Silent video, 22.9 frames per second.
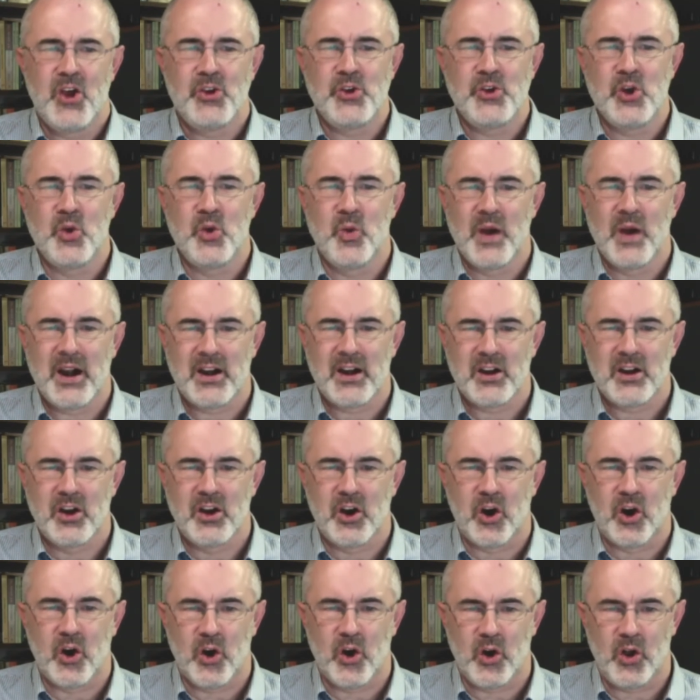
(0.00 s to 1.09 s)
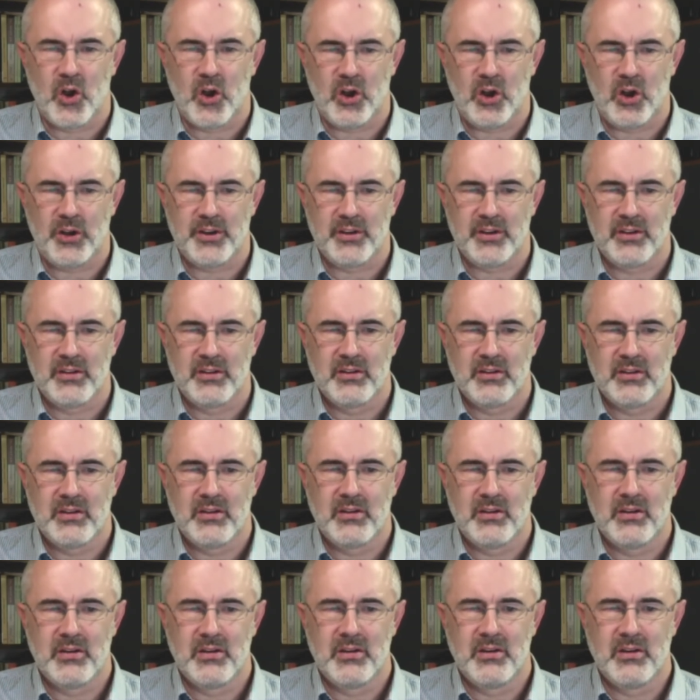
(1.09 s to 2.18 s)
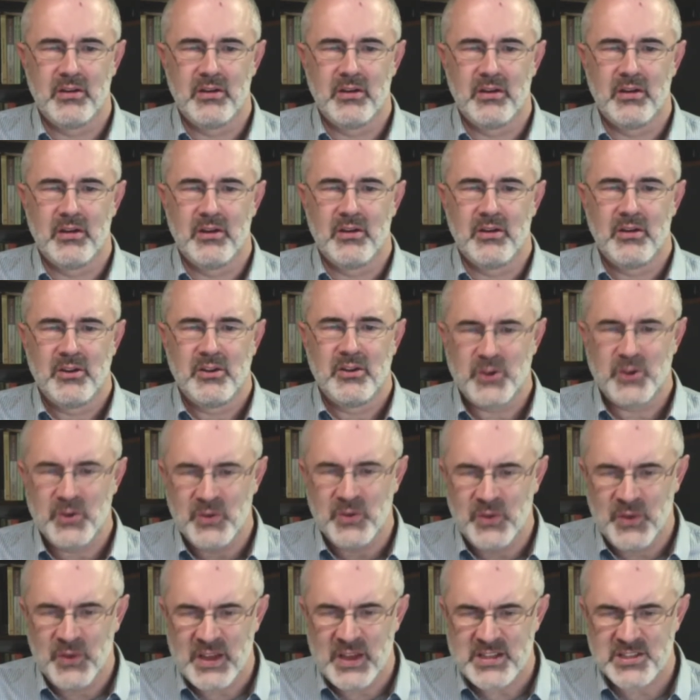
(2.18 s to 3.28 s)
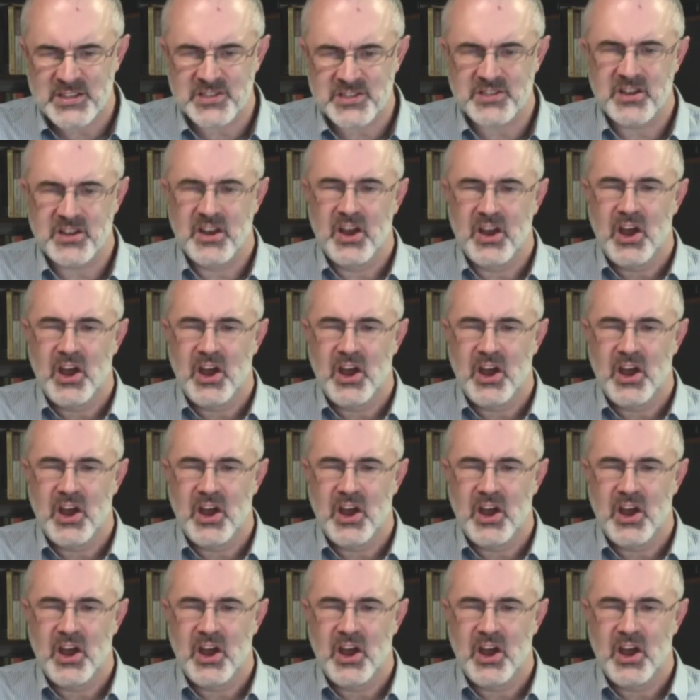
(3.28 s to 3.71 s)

you were called. To this